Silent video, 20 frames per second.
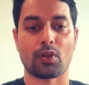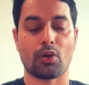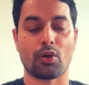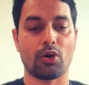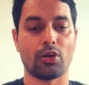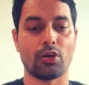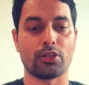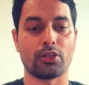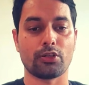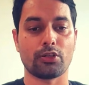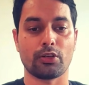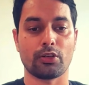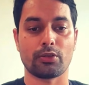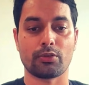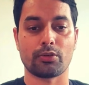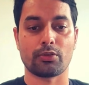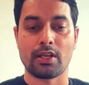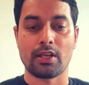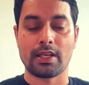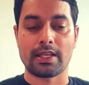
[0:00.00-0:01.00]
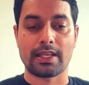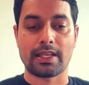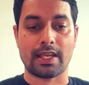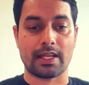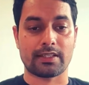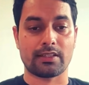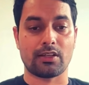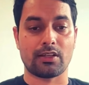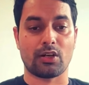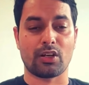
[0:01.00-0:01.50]
all your
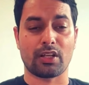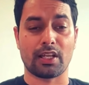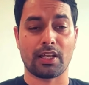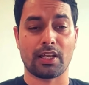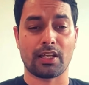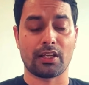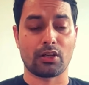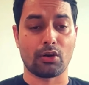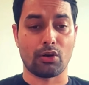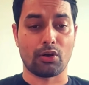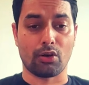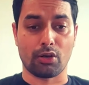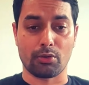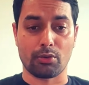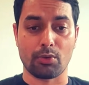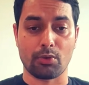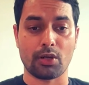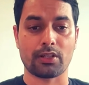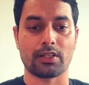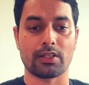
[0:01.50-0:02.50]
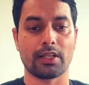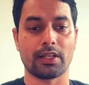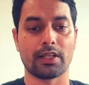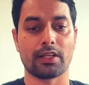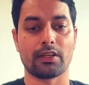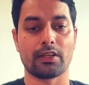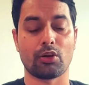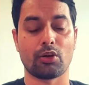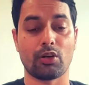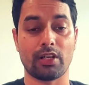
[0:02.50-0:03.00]
cataloging or
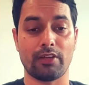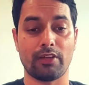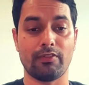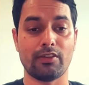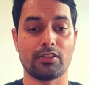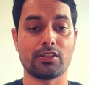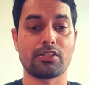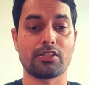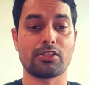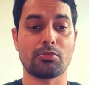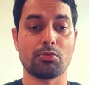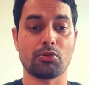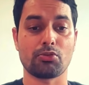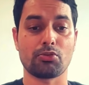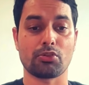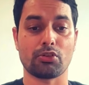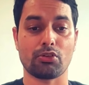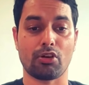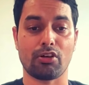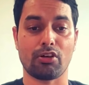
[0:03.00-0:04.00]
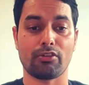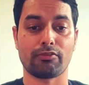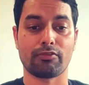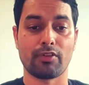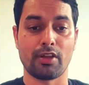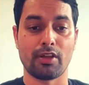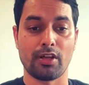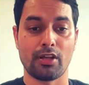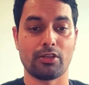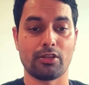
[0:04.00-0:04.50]
modeling or even distribution of
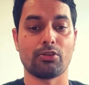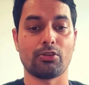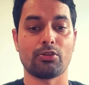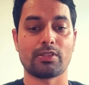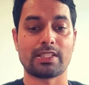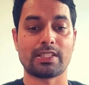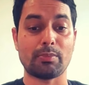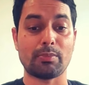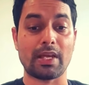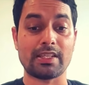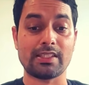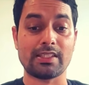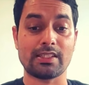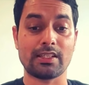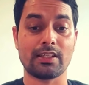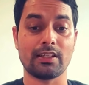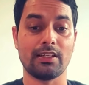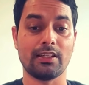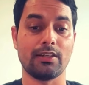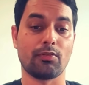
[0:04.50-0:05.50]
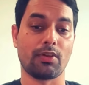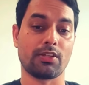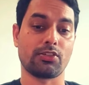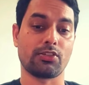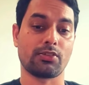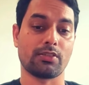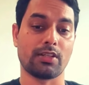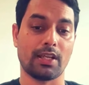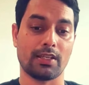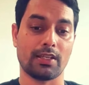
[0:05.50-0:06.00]
your semantically
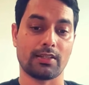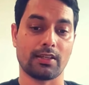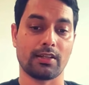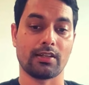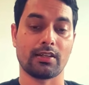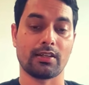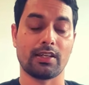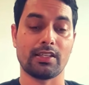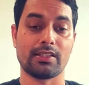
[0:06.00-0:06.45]
rich data.